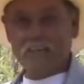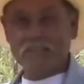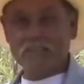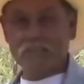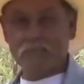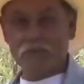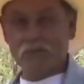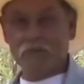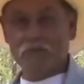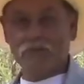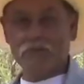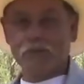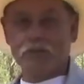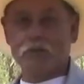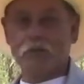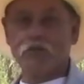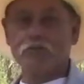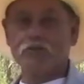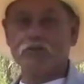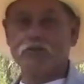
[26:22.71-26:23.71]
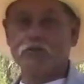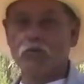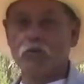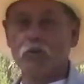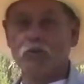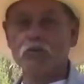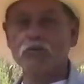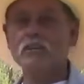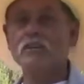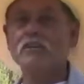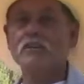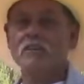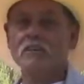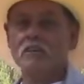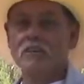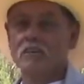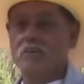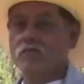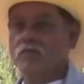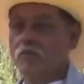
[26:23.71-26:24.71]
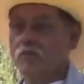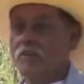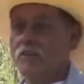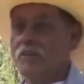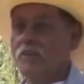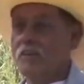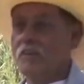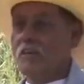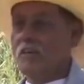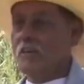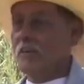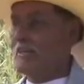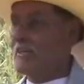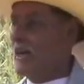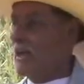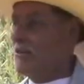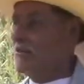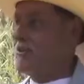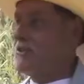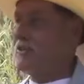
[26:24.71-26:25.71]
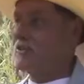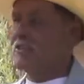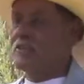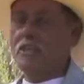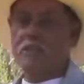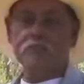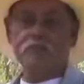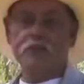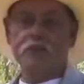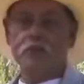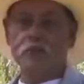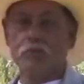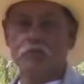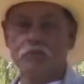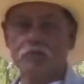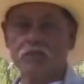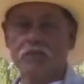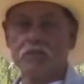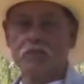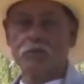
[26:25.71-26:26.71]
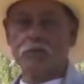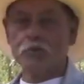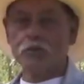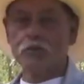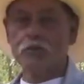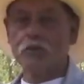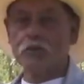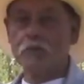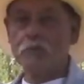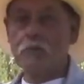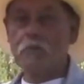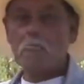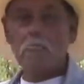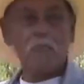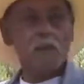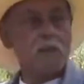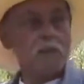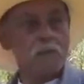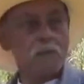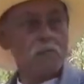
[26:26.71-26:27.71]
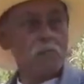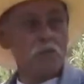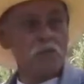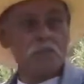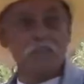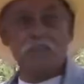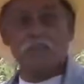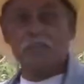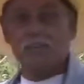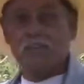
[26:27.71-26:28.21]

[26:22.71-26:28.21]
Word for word: that's more of a service road for the county and state vehicles to get through here, more anything